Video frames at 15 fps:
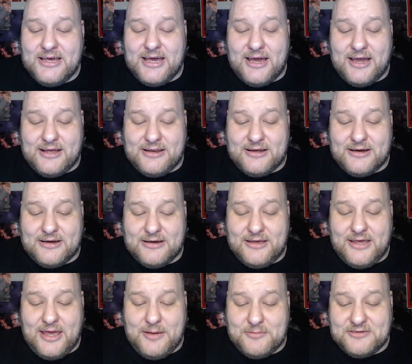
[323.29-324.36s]
And
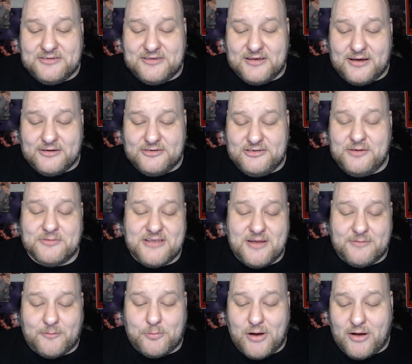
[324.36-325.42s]
she was
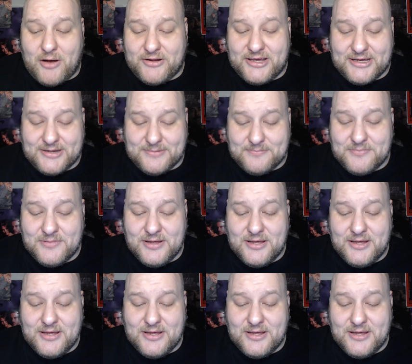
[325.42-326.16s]
never proud of him.